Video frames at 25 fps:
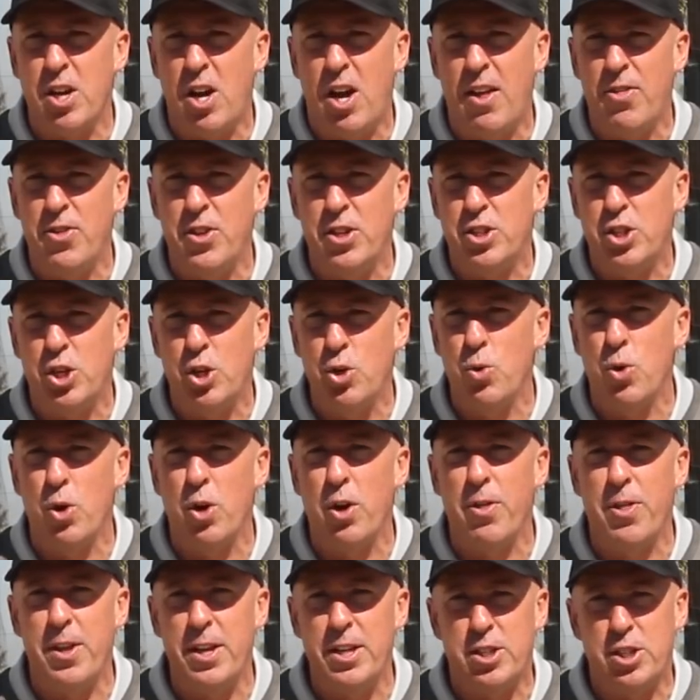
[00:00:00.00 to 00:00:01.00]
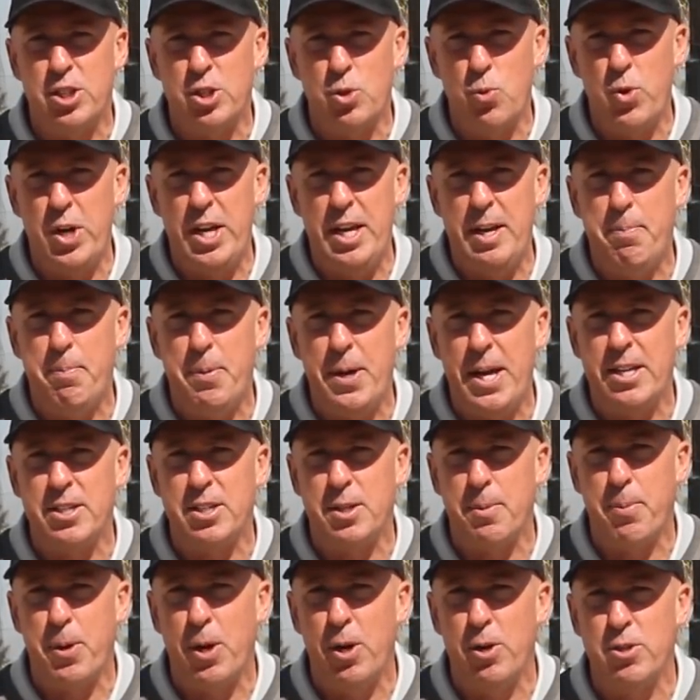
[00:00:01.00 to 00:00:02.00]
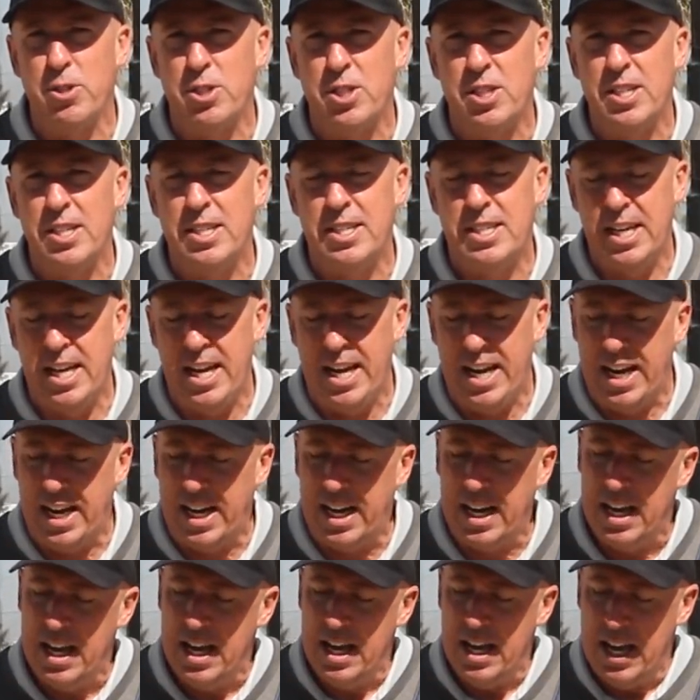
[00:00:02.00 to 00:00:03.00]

on the tour that sweep as opposed to dig,